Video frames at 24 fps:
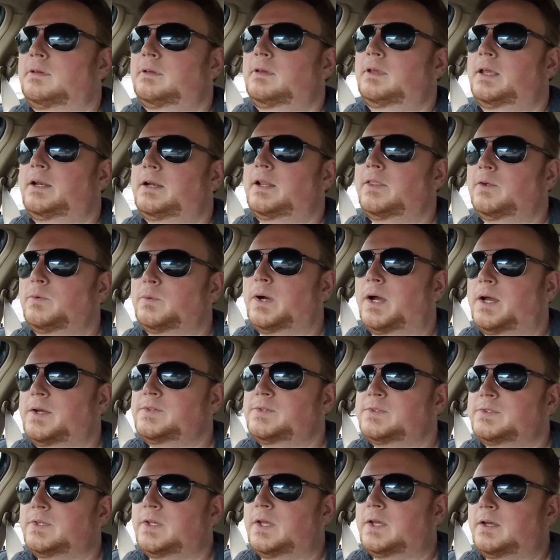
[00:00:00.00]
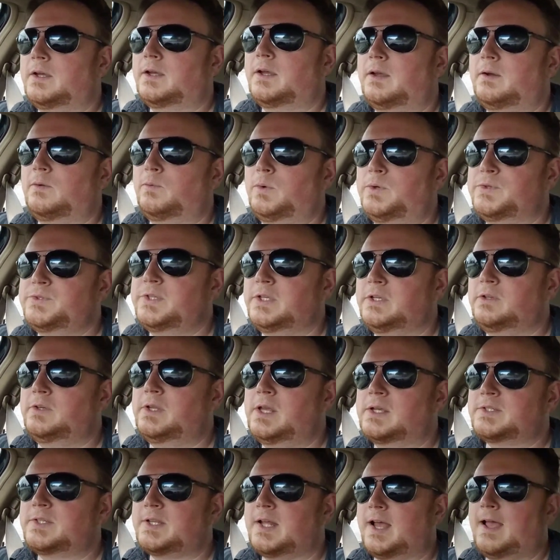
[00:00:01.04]
And otherwise, uh, we'll see you
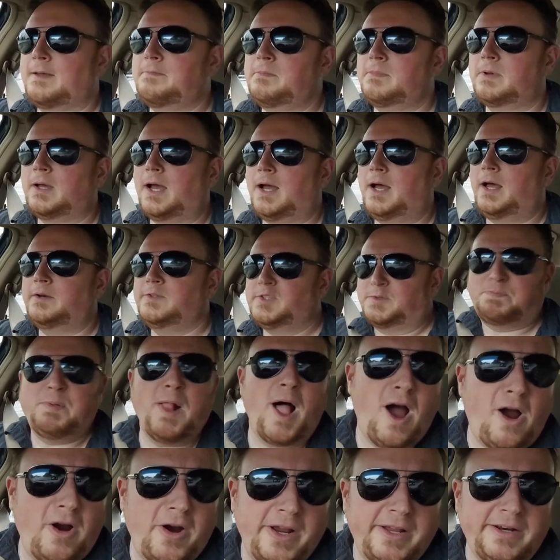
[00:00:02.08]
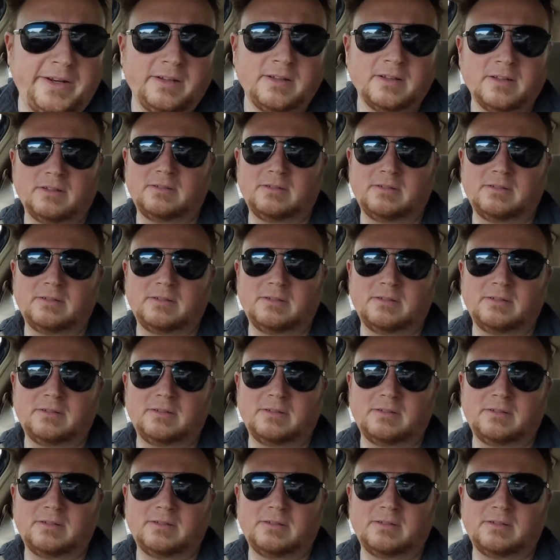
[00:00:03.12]
next time on Splorin!